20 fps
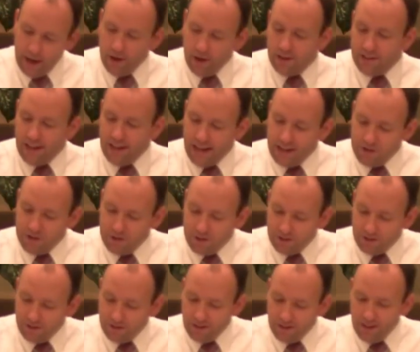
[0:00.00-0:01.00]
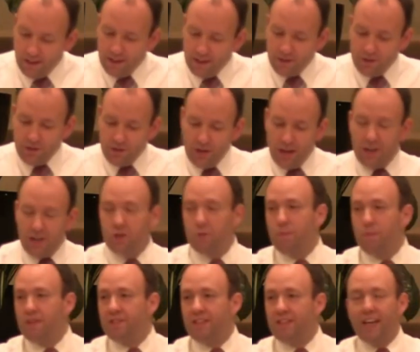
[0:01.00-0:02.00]
irritations,
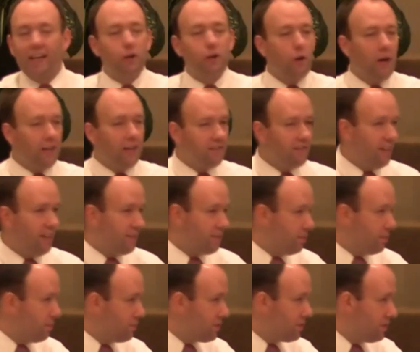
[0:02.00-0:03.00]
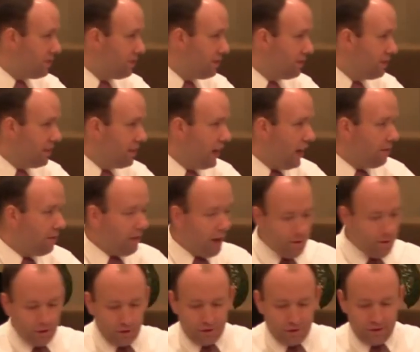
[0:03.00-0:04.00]
judgments, and criticisms of
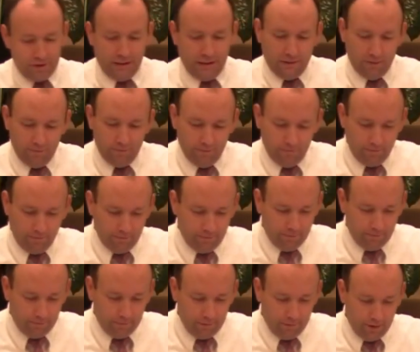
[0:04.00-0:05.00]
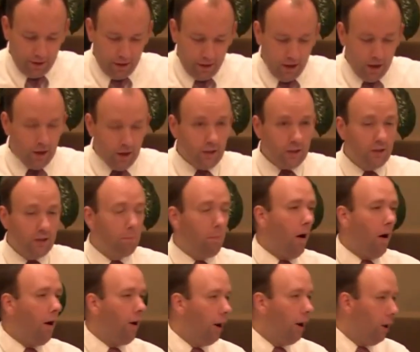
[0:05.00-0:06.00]
others. To
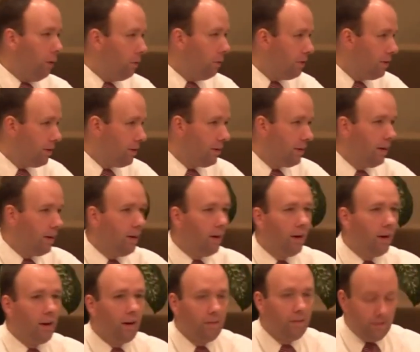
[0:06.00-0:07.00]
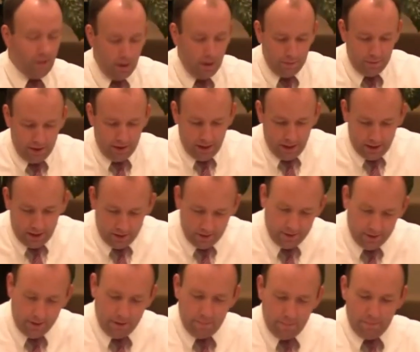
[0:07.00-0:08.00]
borrow from the
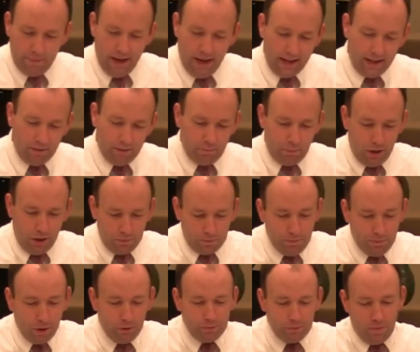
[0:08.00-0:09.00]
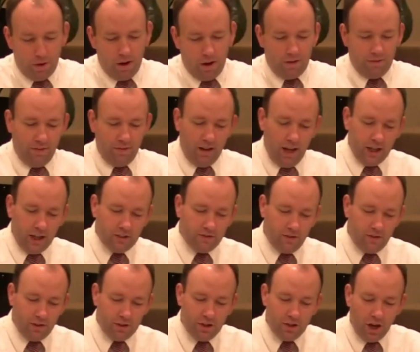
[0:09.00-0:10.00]
pagan postmodern
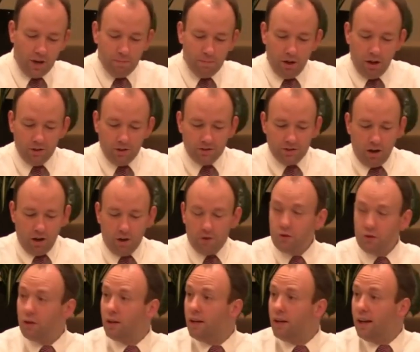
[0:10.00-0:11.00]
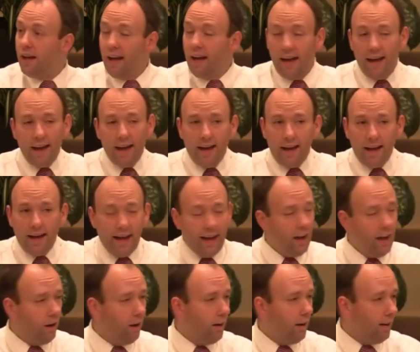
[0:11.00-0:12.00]
philosopher Jean-Paul Sartre,
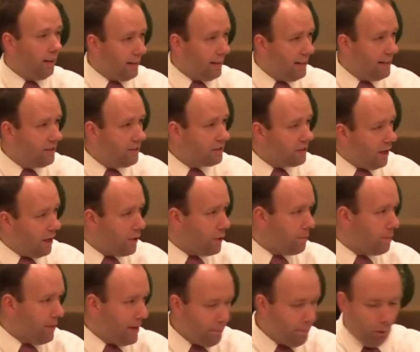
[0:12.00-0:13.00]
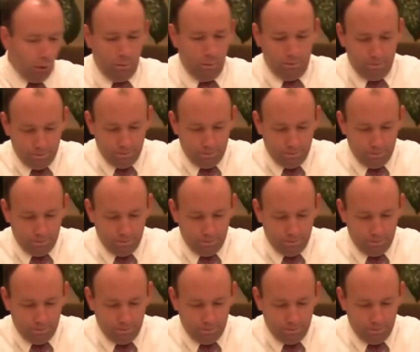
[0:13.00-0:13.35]
hell is other people